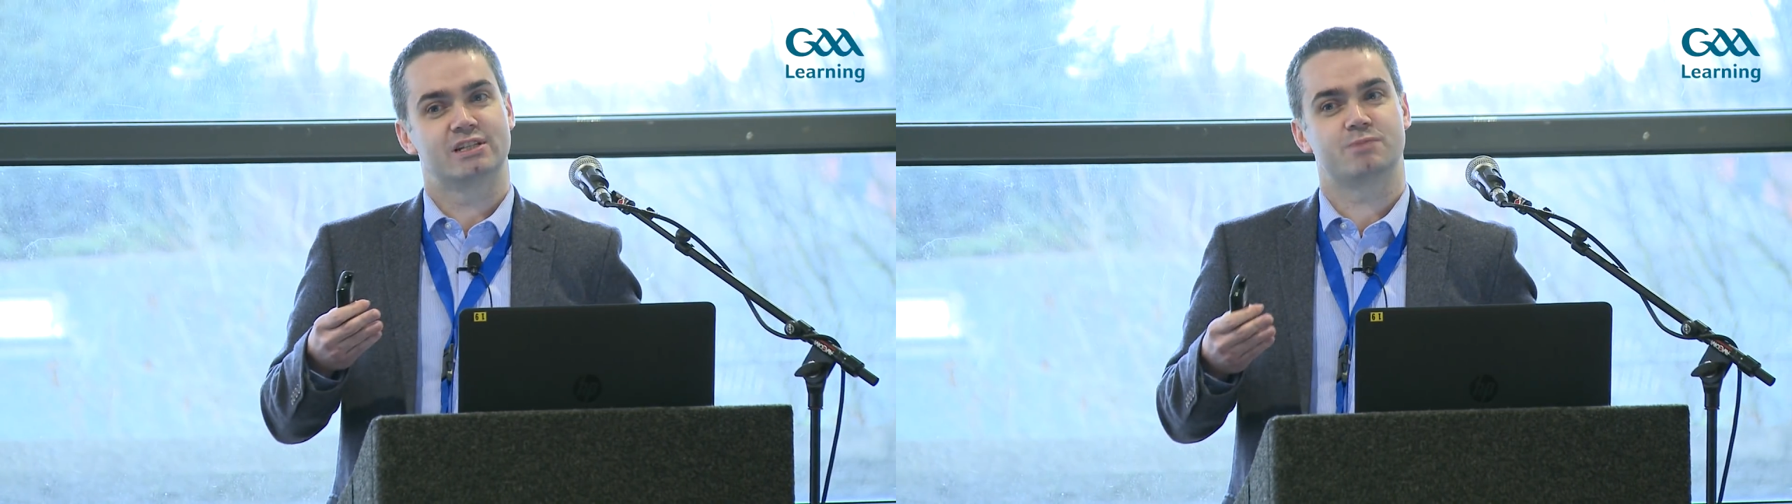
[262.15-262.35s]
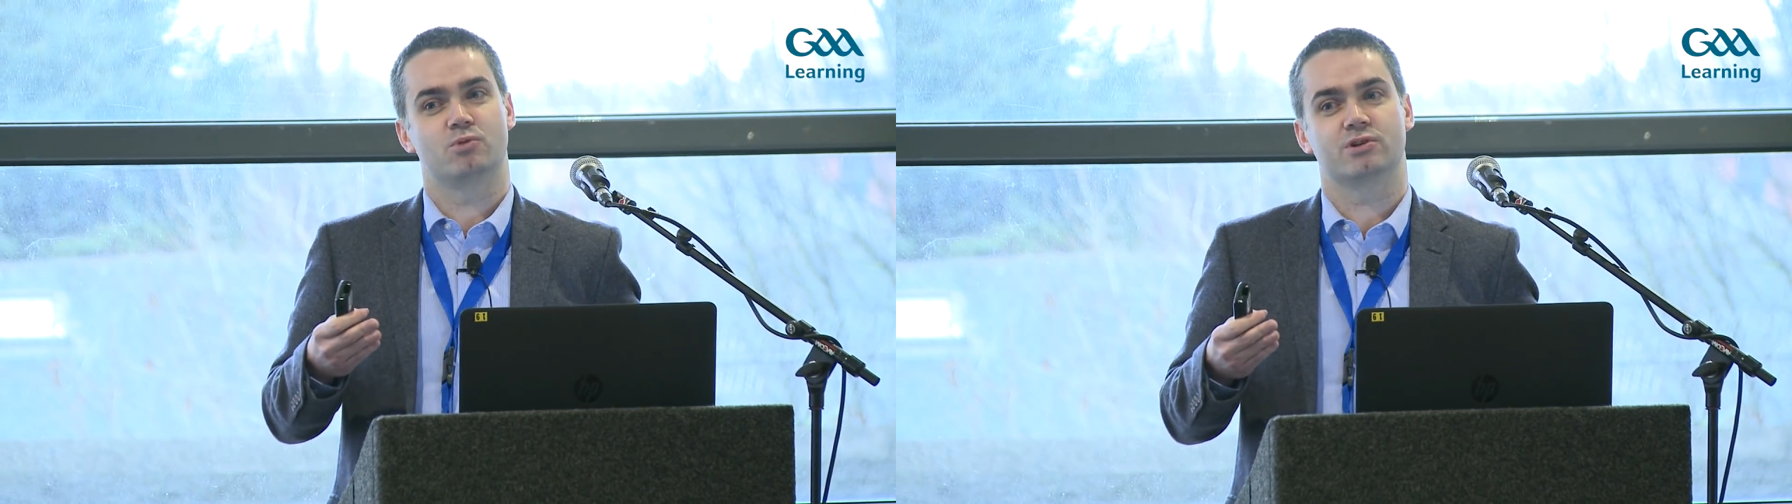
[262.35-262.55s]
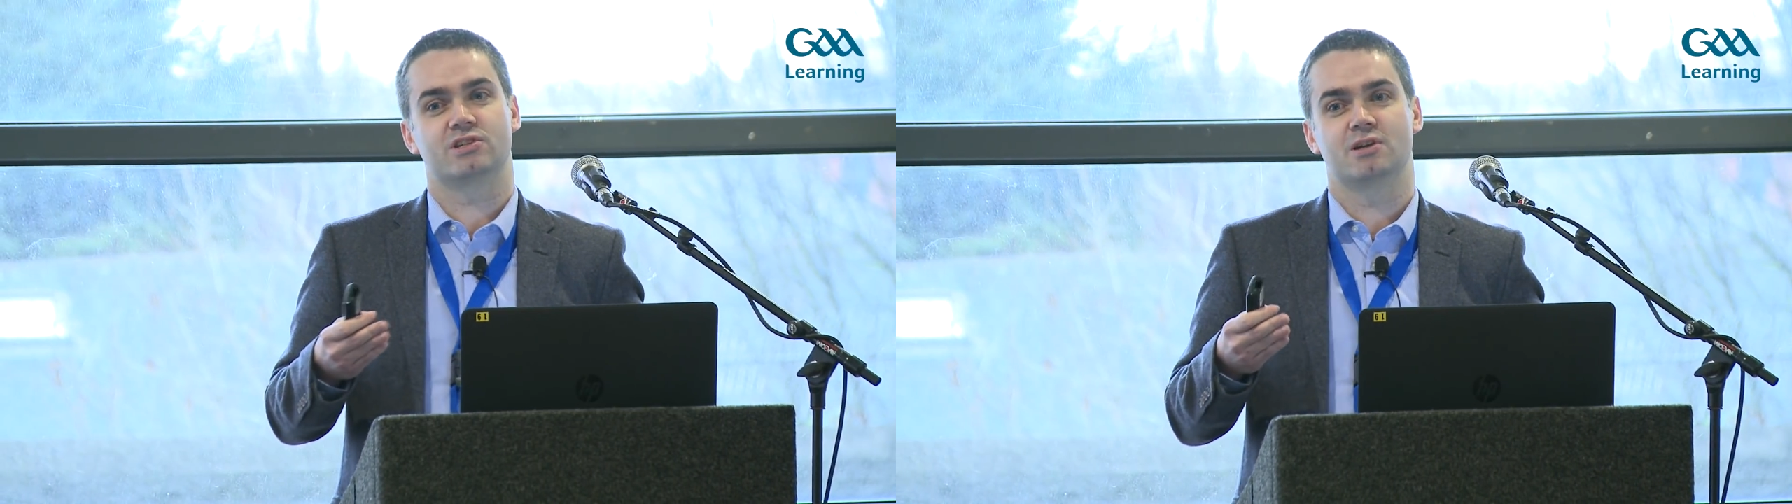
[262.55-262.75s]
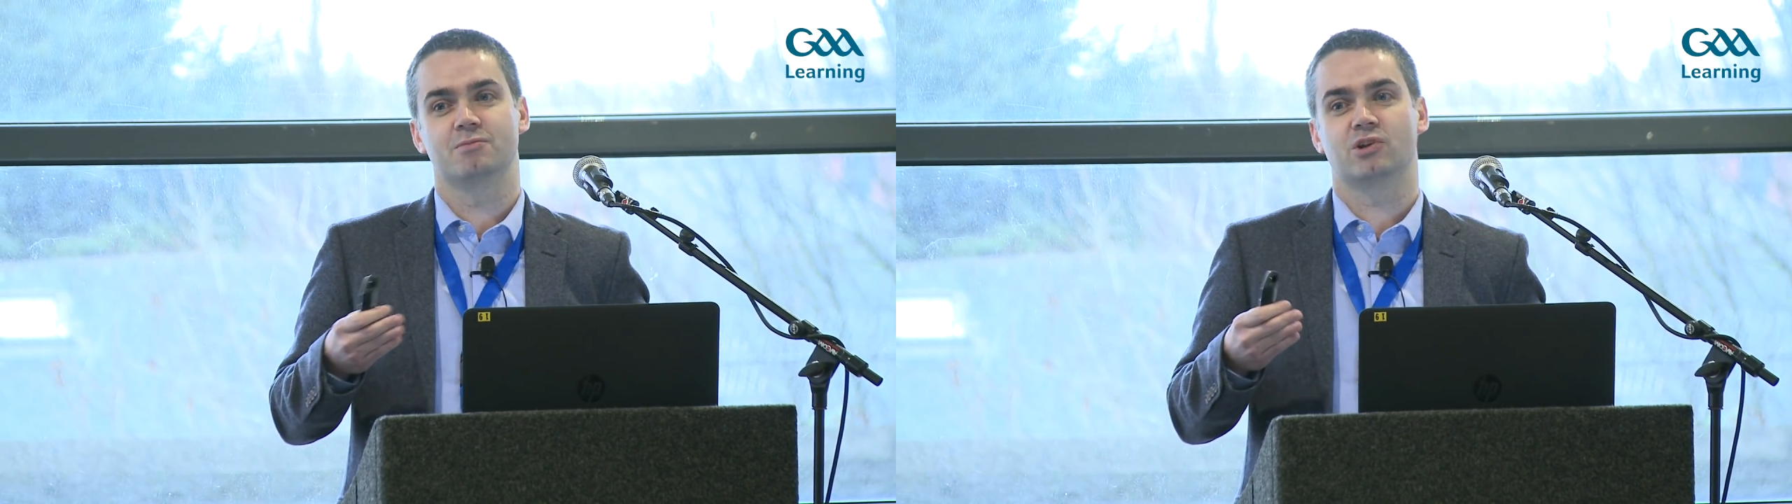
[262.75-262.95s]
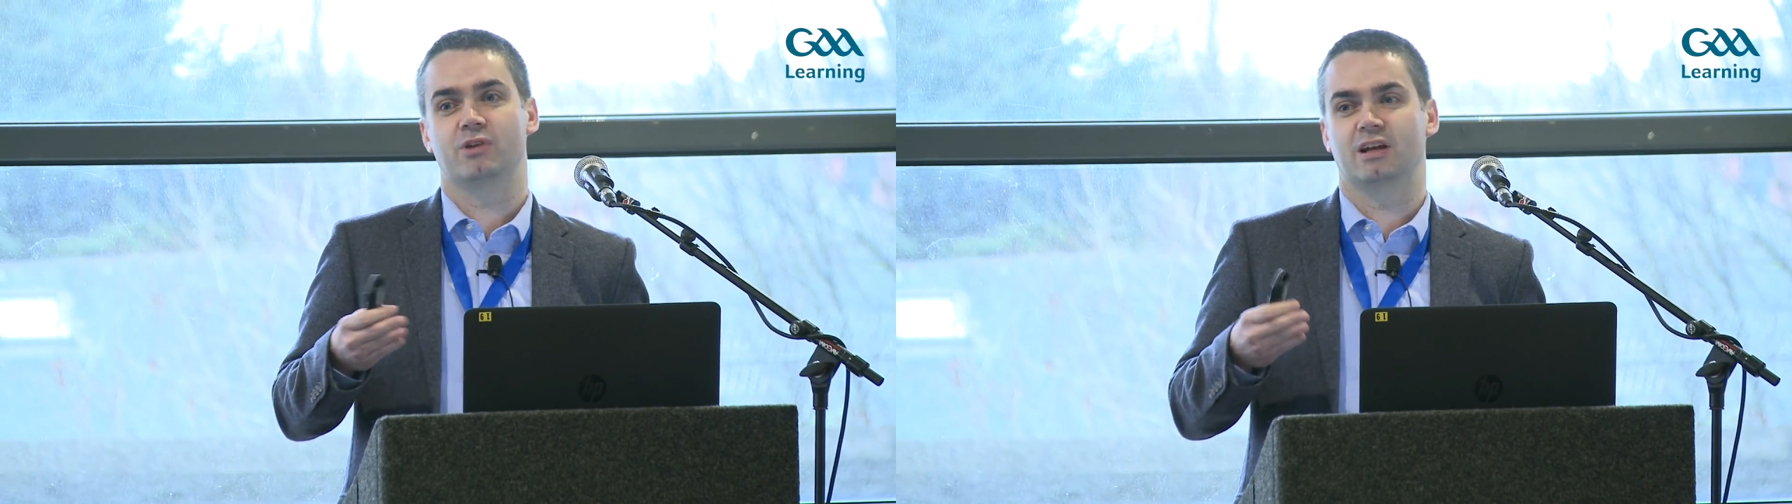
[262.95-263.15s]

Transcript: sports to some degree,